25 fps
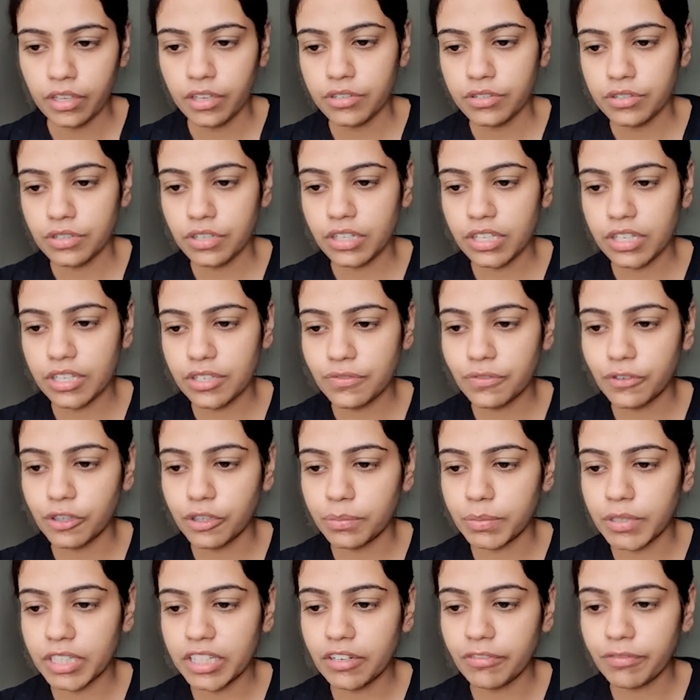So this
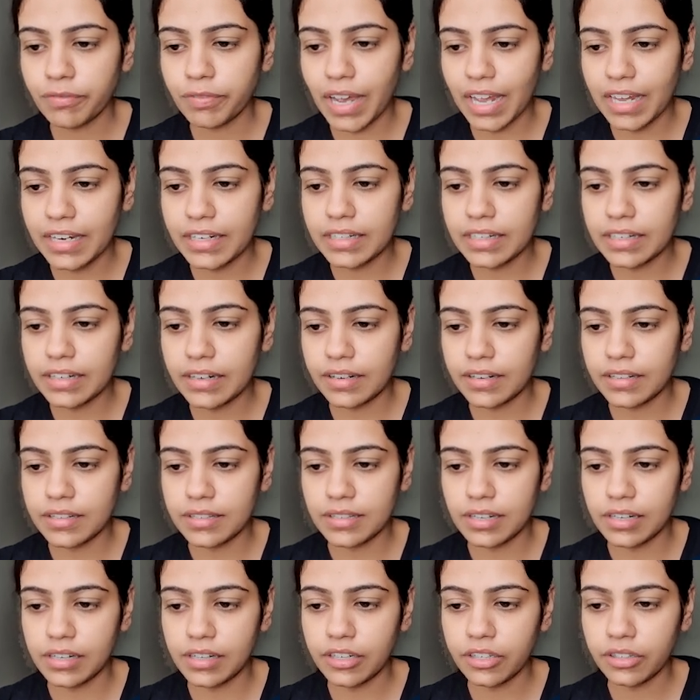would be the final
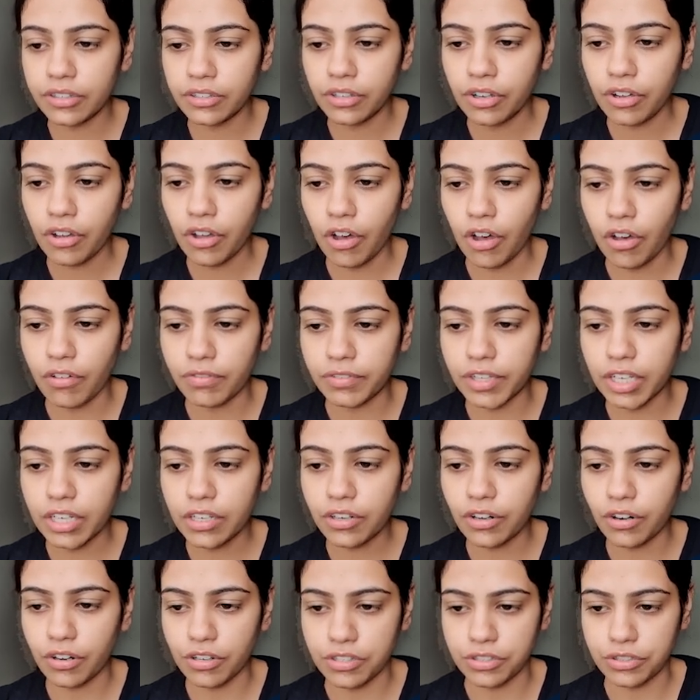result of the
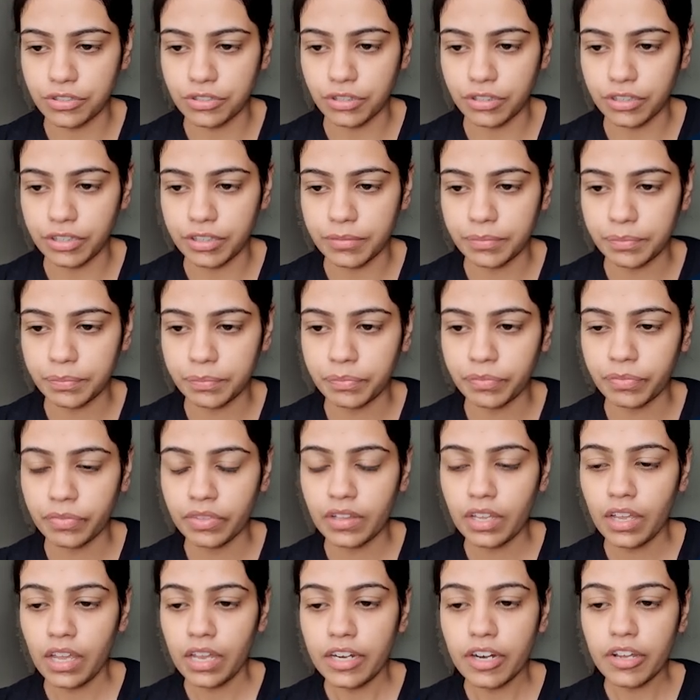cross join.
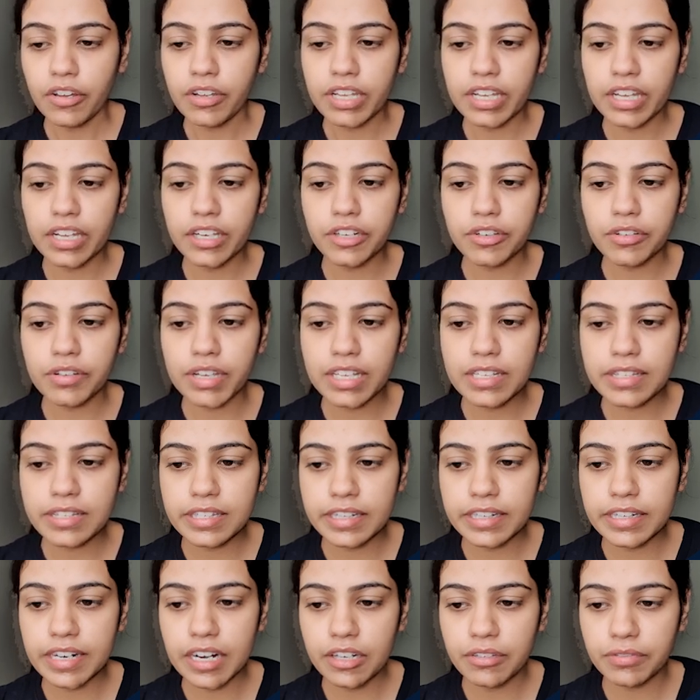Now here you can
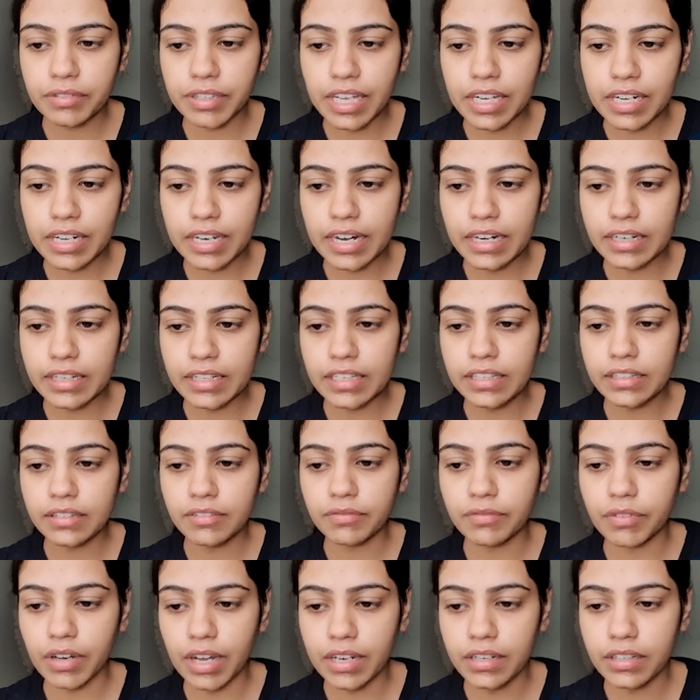see that we are
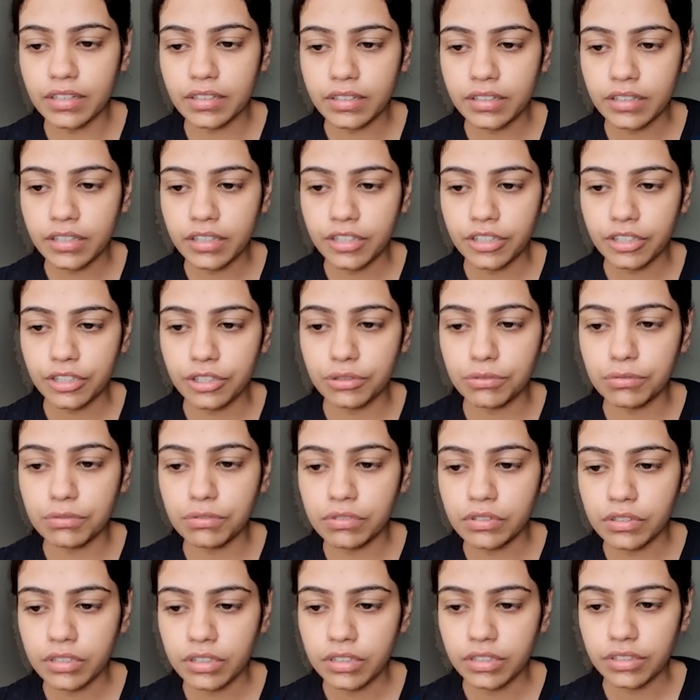getting 1,
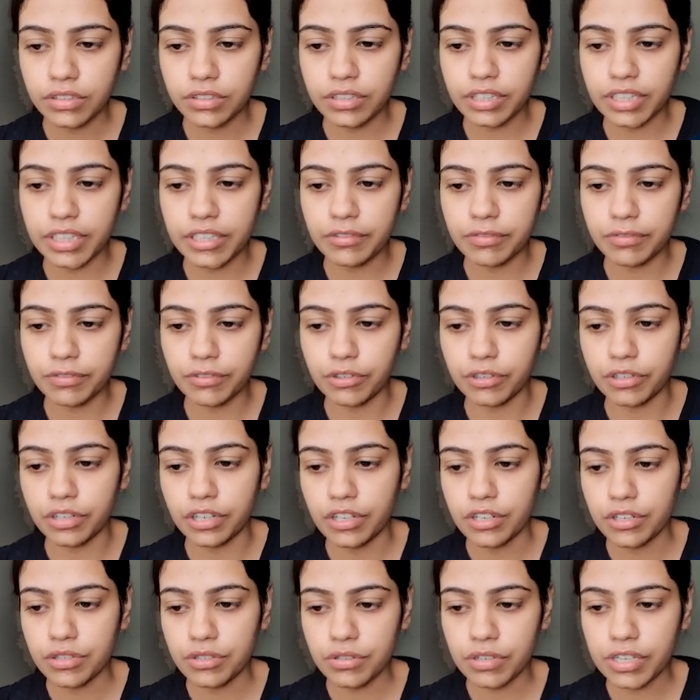2, 3, 4.
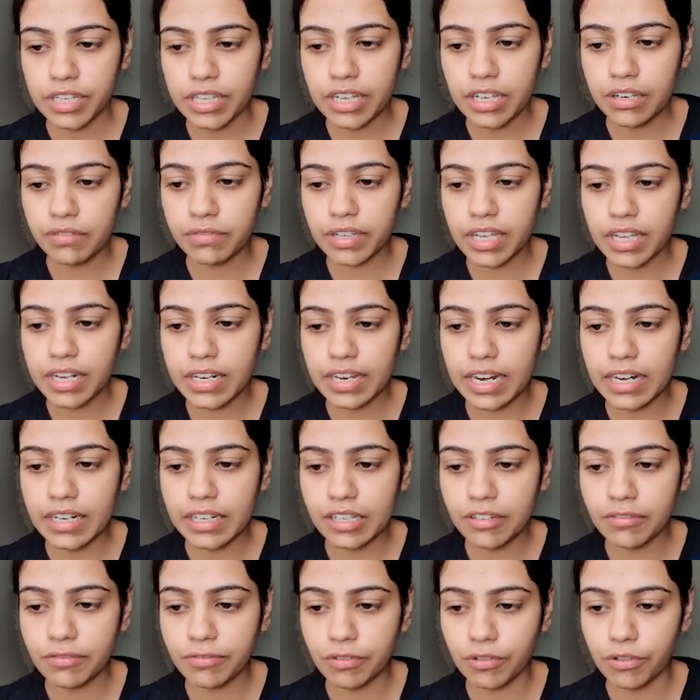So here we are
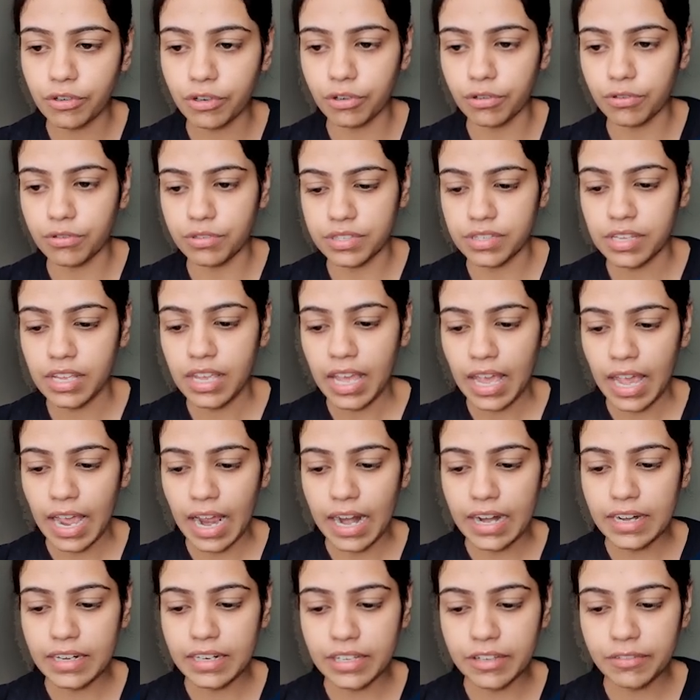getting 4 rows,
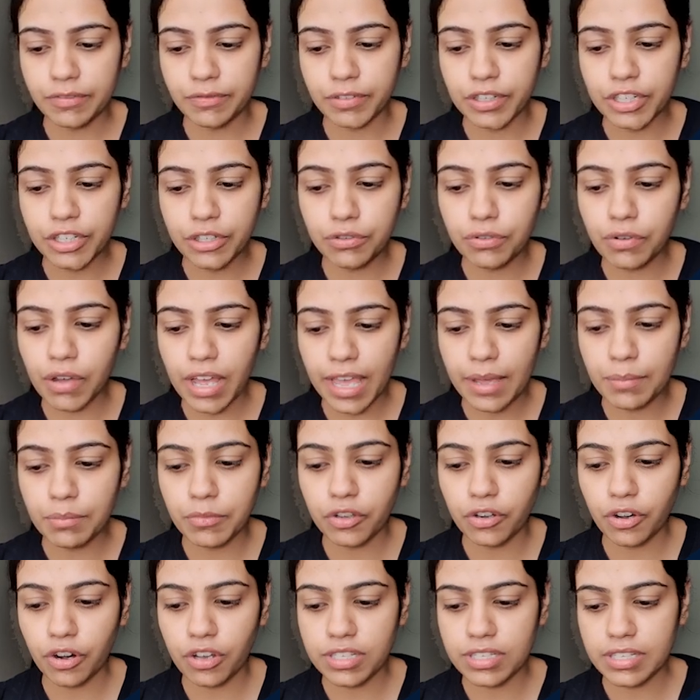and if we do m
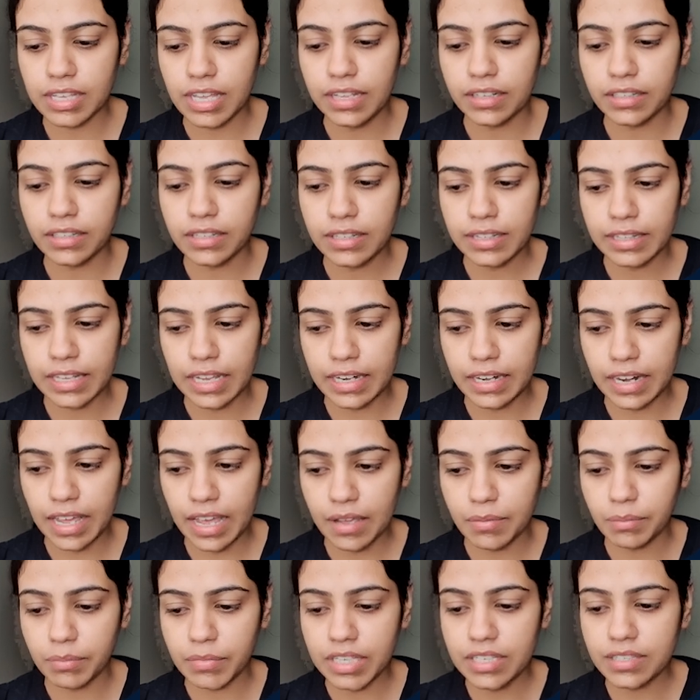cross n, then
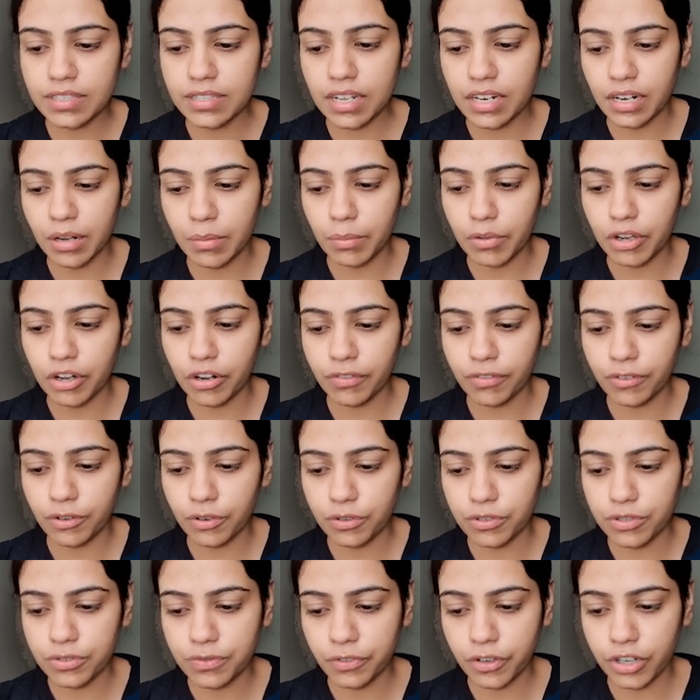m is the number of
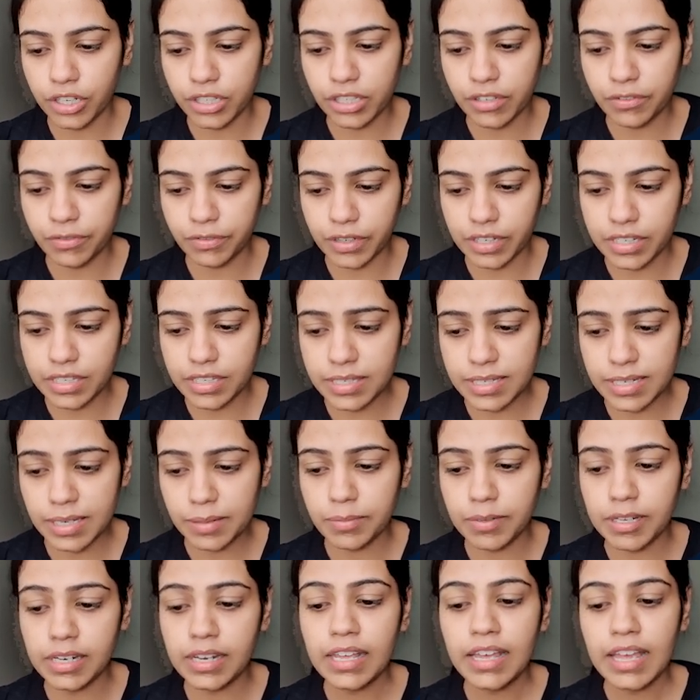rows for the first
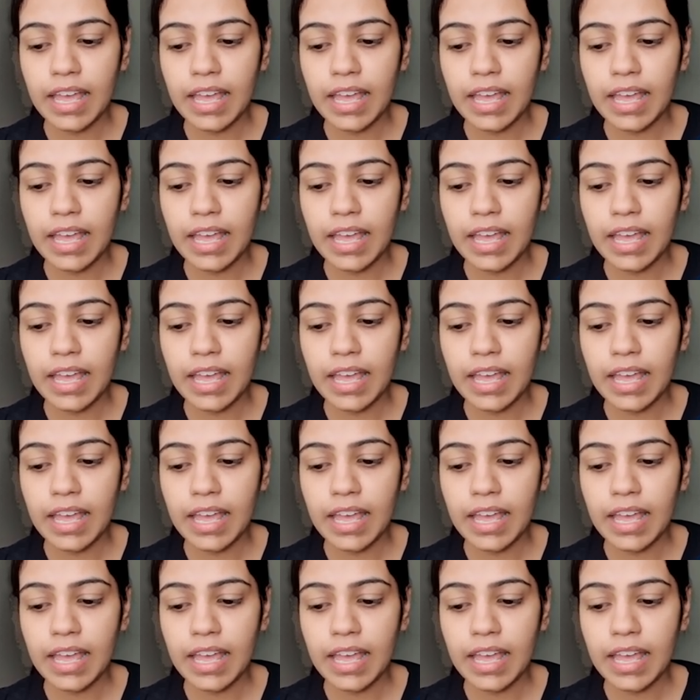table